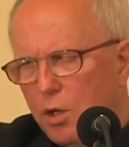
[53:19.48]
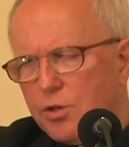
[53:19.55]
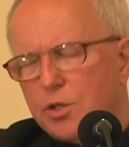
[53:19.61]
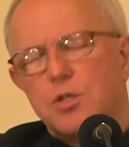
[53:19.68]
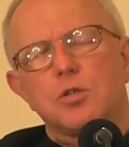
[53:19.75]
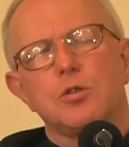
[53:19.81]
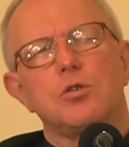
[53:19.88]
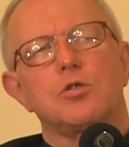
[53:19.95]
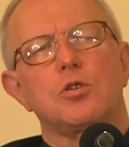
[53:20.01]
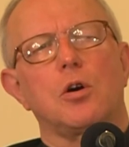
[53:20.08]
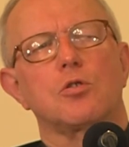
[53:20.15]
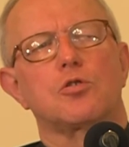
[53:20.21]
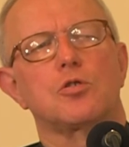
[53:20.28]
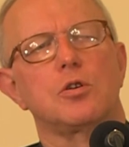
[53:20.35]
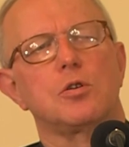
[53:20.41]

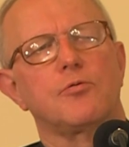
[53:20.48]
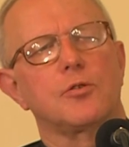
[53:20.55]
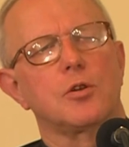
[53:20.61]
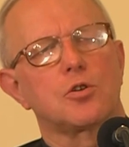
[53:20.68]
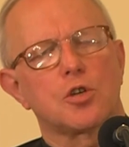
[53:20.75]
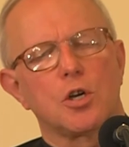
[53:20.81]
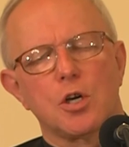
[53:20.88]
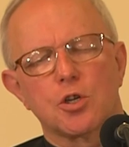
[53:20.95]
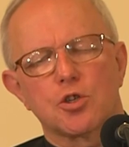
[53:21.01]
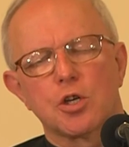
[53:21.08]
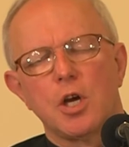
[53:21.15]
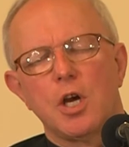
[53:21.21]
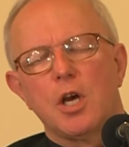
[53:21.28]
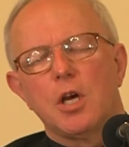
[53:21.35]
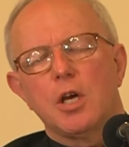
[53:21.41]
constant doctrine of the
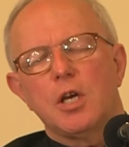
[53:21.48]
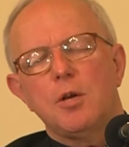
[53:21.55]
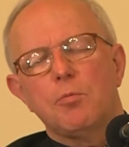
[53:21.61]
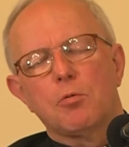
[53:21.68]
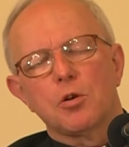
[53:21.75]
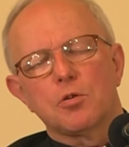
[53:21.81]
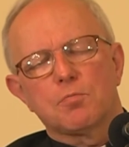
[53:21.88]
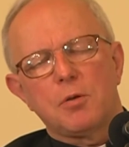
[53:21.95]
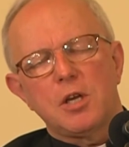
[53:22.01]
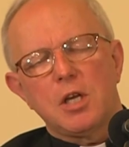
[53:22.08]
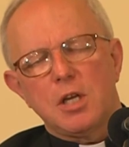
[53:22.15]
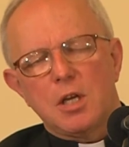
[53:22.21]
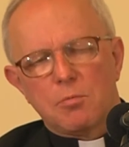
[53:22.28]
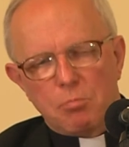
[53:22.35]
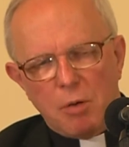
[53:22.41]
Church, he would
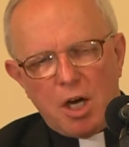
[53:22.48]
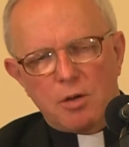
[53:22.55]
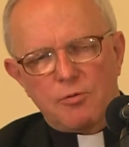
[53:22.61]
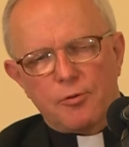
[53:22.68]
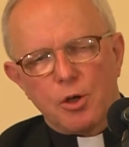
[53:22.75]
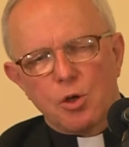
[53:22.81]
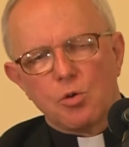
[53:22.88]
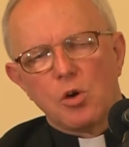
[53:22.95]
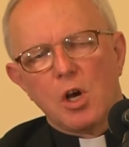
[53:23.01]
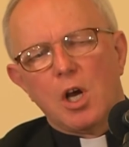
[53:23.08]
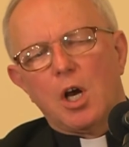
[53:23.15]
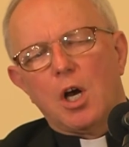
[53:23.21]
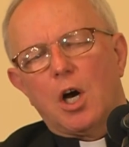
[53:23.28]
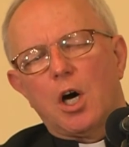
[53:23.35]
be, in my view,